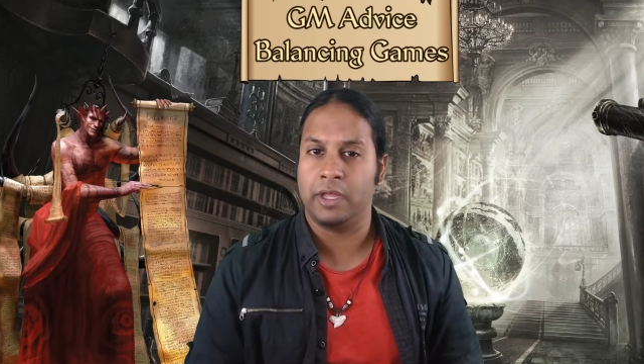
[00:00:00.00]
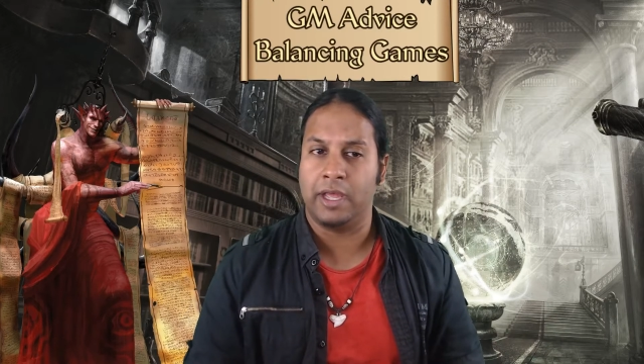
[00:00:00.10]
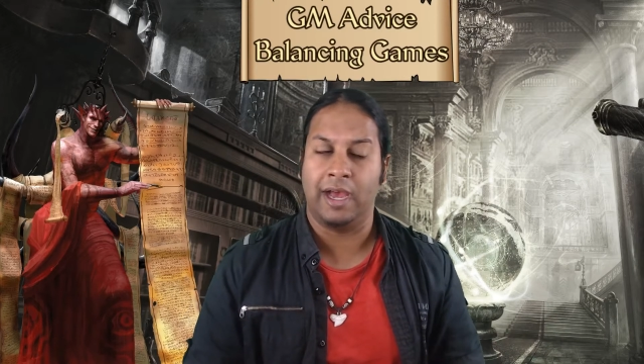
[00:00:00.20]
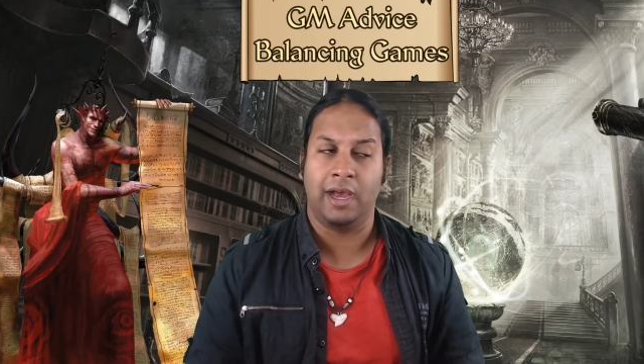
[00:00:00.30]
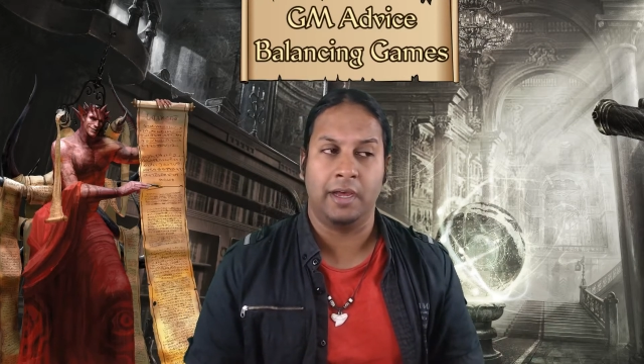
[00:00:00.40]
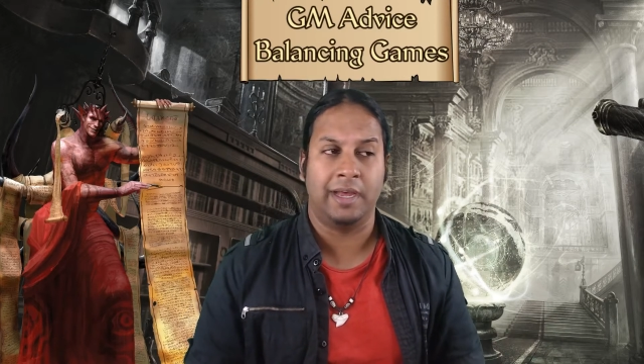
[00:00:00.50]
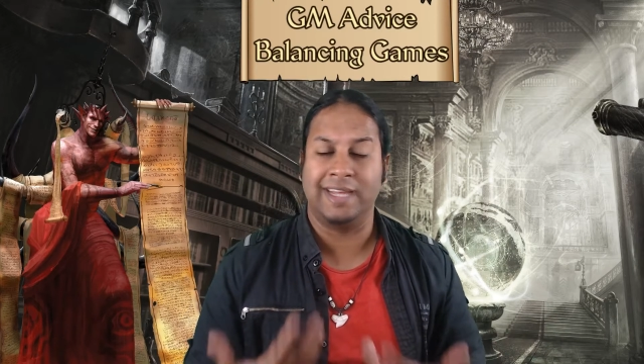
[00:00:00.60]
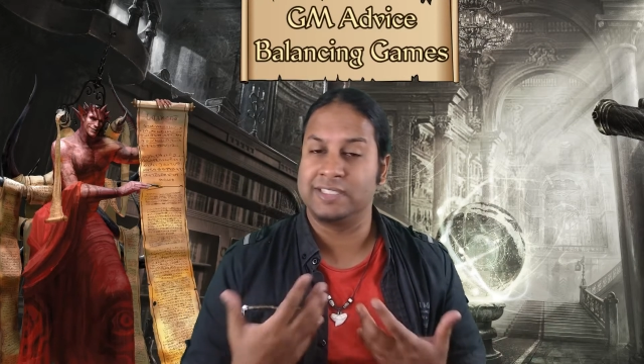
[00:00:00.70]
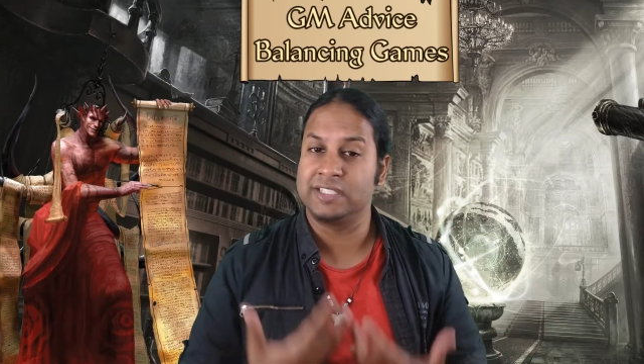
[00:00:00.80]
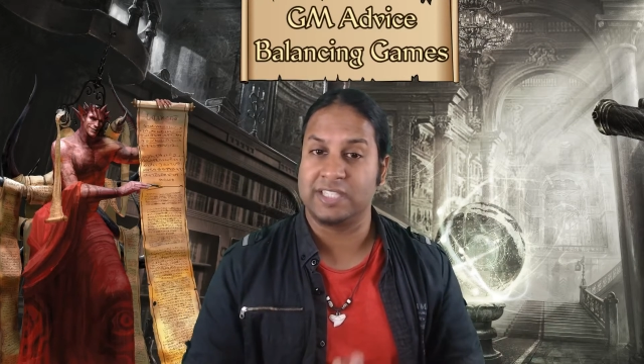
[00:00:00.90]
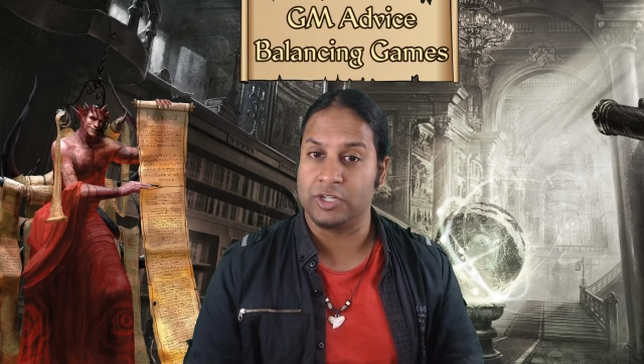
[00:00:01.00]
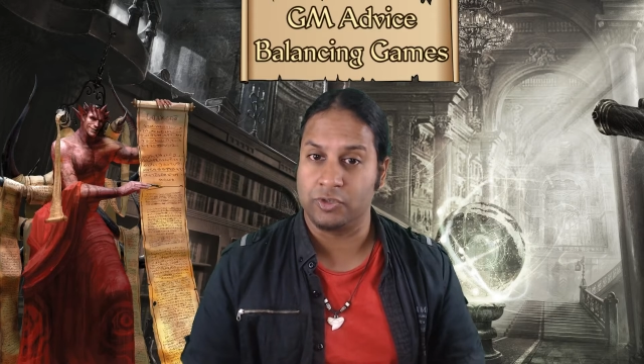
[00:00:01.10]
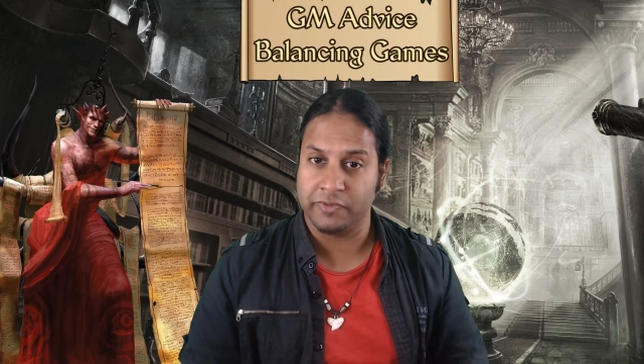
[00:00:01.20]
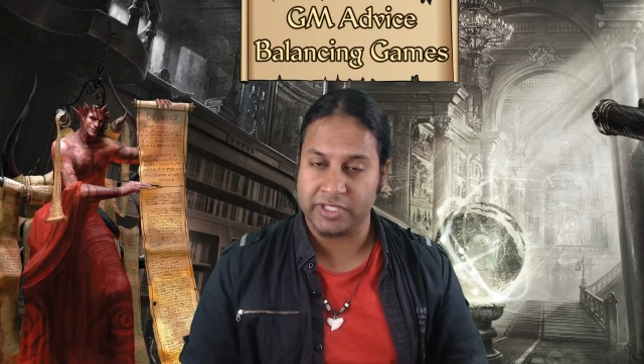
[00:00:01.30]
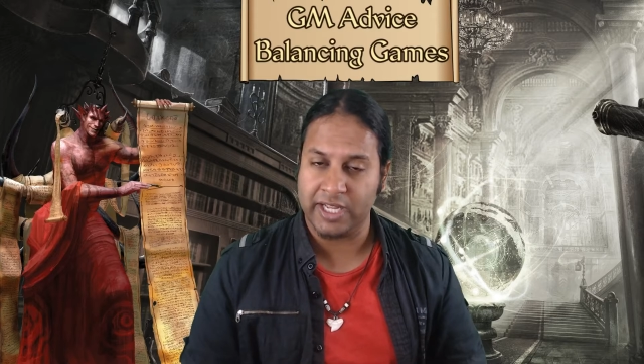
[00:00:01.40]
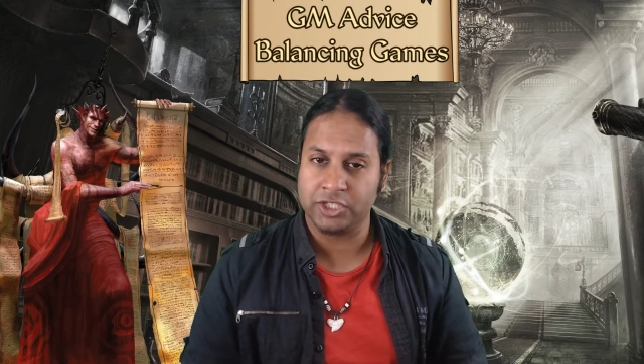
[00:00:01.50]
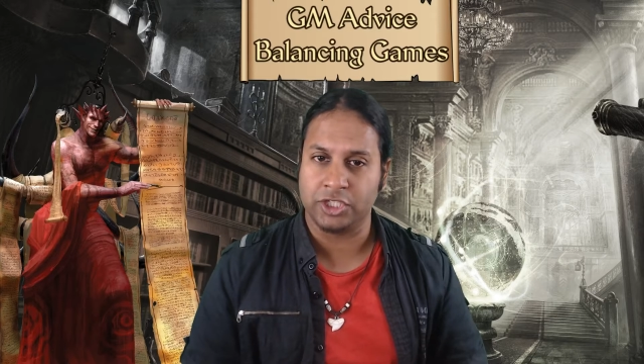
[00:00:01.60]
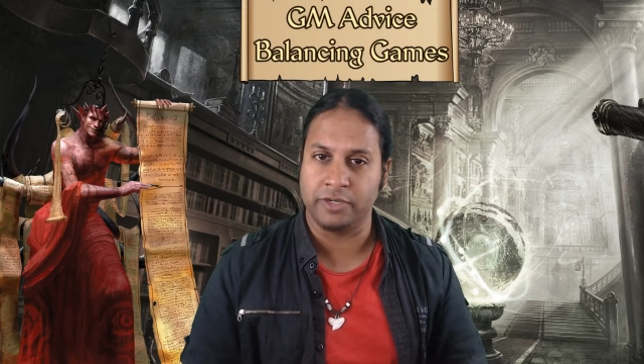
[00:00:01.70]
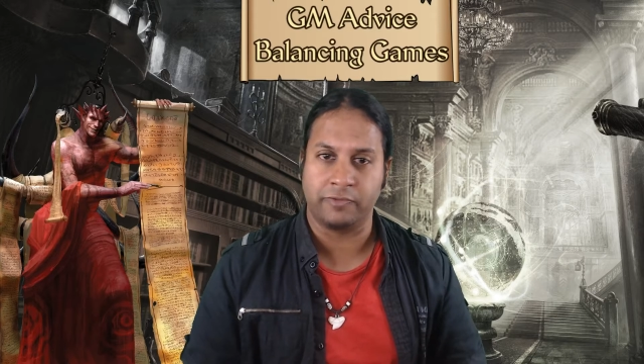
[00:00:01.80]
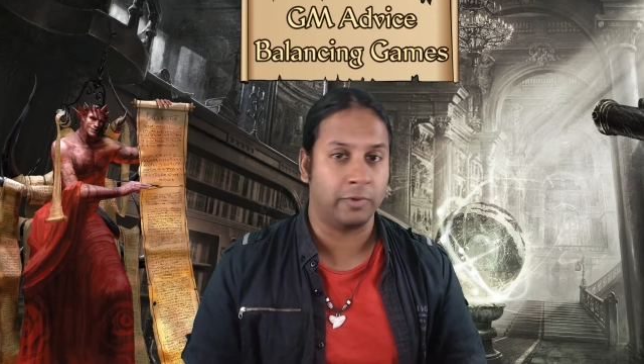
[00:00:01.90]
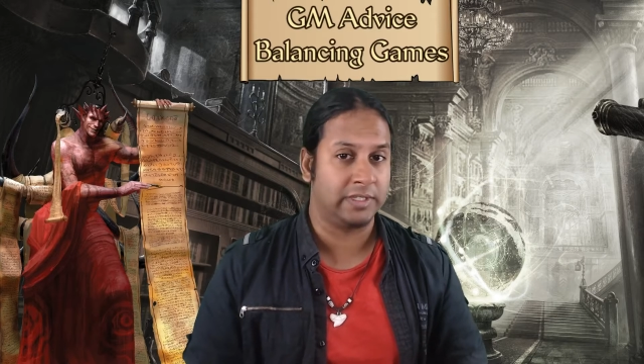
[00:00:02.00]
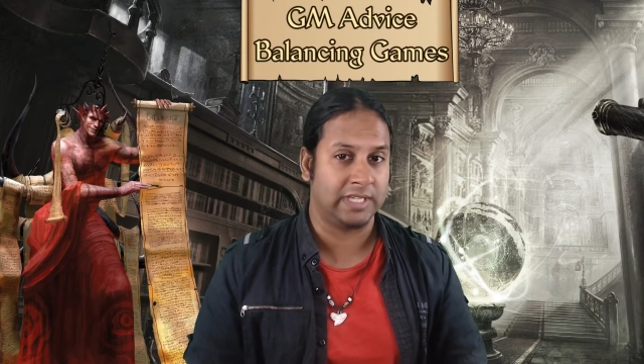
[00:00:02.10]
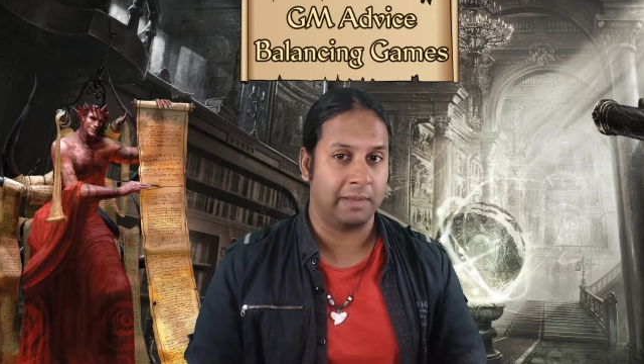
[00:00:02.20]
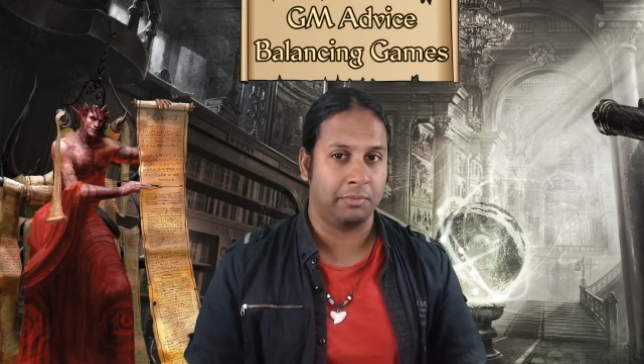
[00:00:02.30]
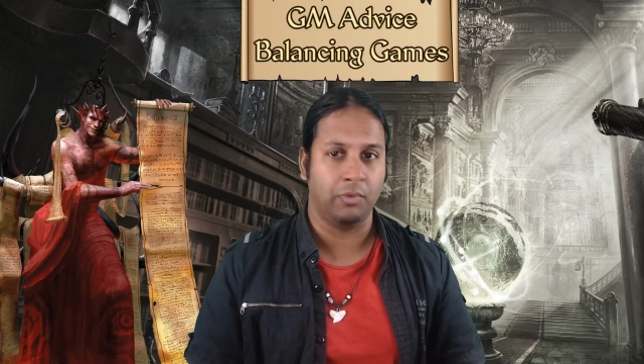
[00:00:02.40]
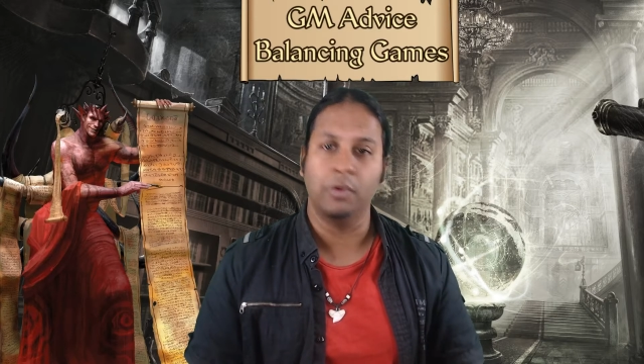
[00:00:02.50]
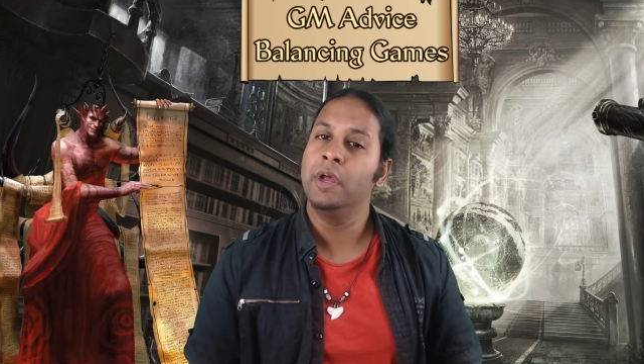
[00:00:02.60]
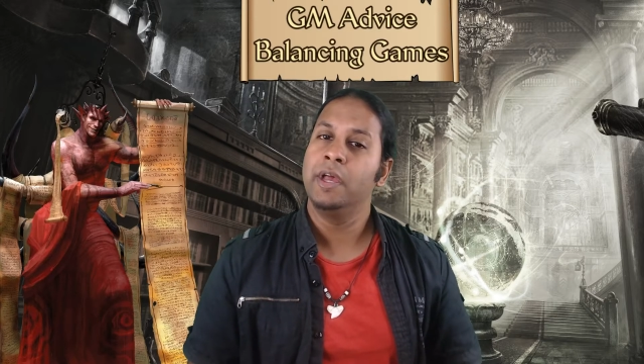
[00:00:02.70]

as the center of attention, for example,